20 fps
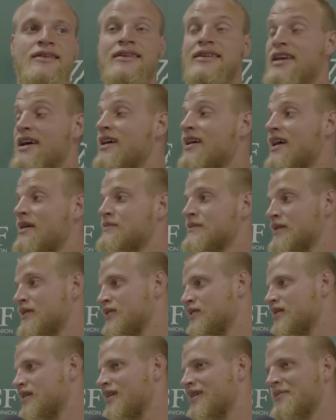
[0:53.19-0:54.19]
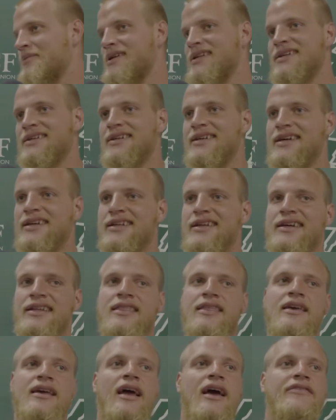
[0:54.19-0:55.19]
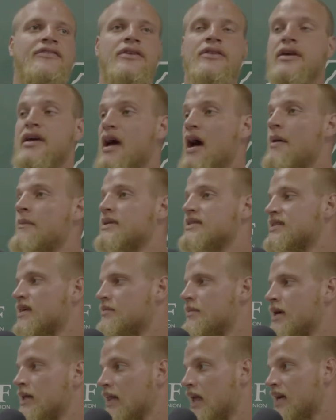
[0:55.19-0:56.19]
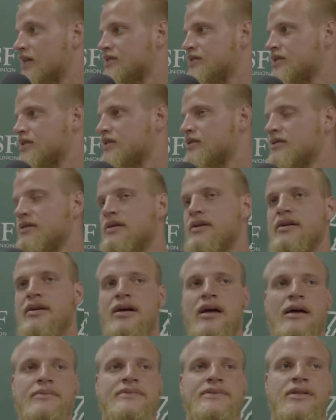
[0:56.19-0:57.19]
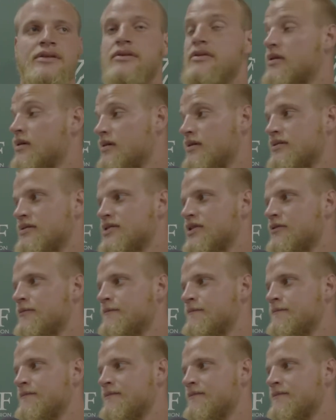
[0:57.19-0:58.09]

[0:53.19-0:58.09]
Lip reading: Yeah, absolutely. I mean, I think after the comments they made last year, absolutely. So.